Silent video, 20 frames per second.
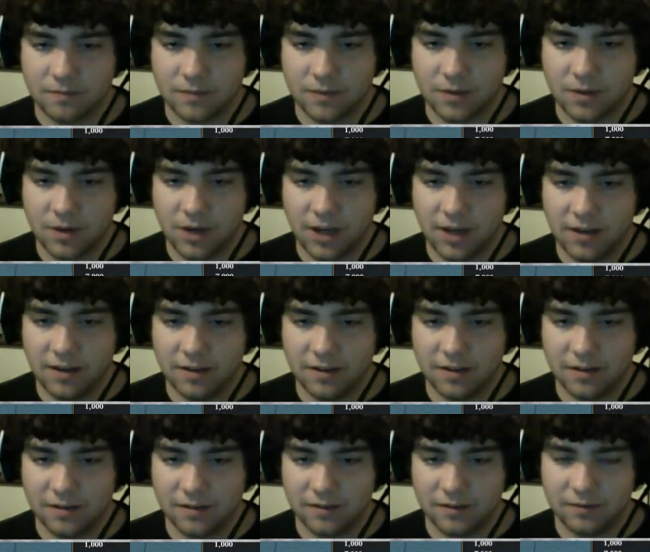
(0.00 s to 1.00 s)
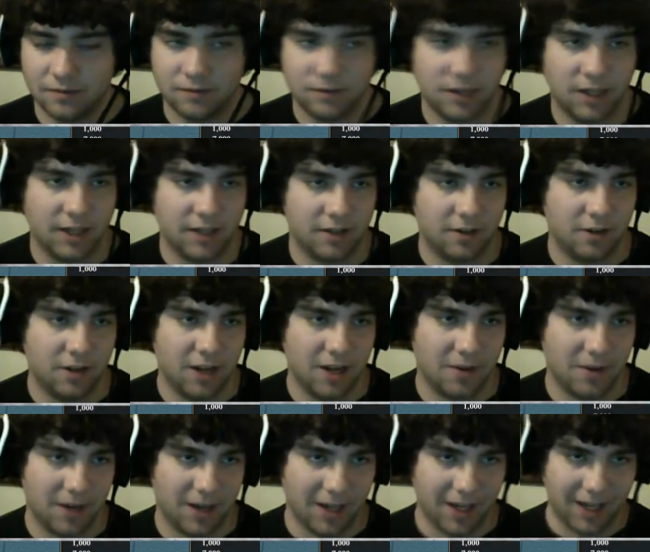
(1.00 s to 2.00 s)
Okay. Fine, go that
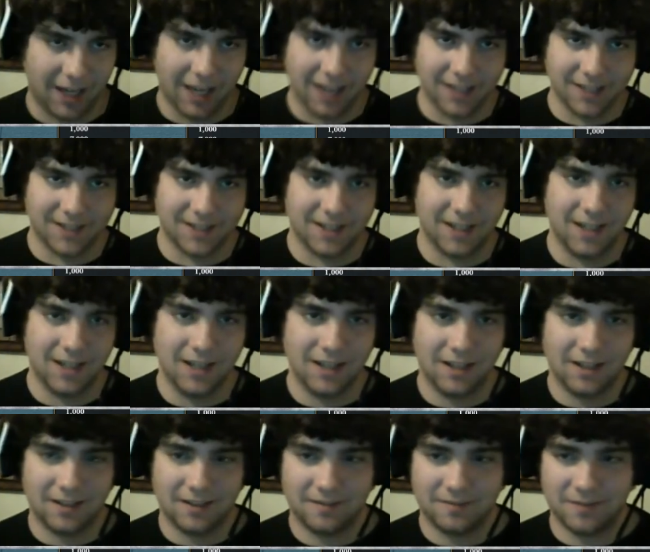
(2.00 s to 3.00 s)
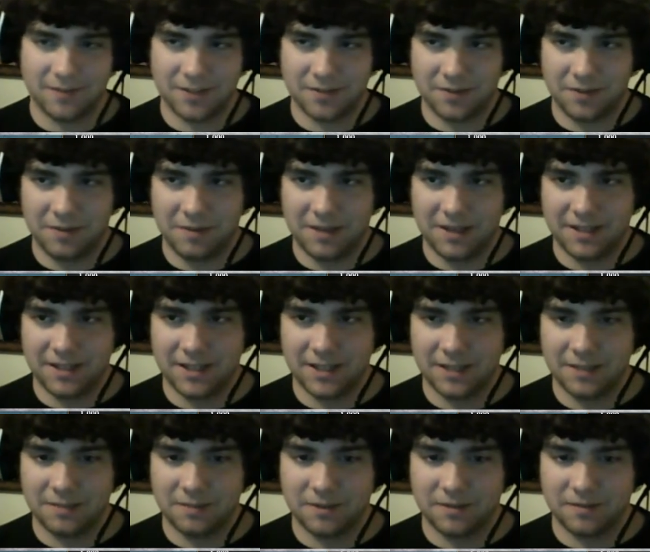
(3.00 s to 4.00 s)
way, I guess. Doesn't really make
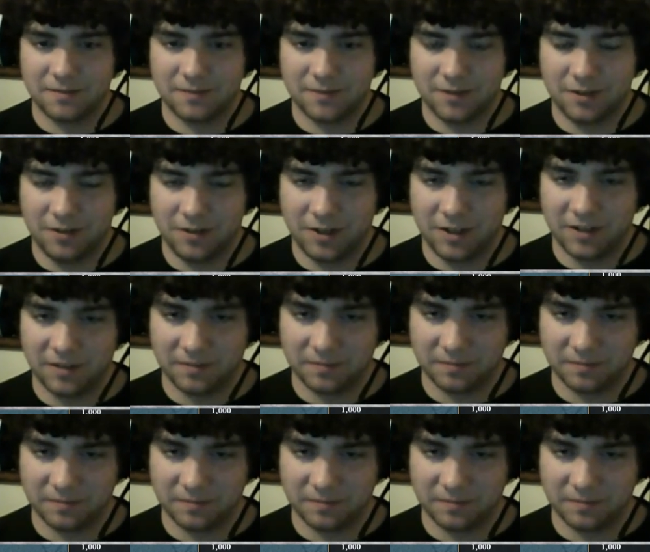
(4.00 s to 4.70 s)
sense, but alright.